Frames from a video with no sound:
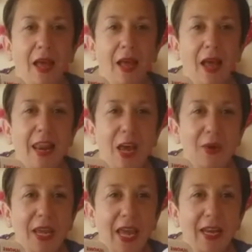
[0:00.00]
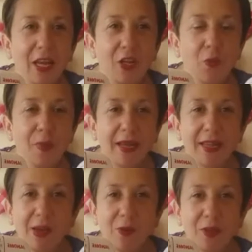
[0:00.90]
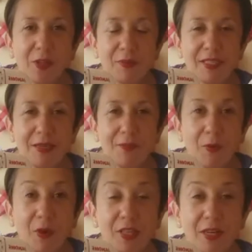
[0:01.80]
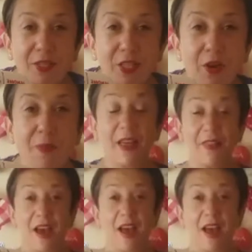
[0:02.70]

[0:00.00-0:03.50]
Hello again, you're back here with Miss Libby Rose, and I'm sorry about that.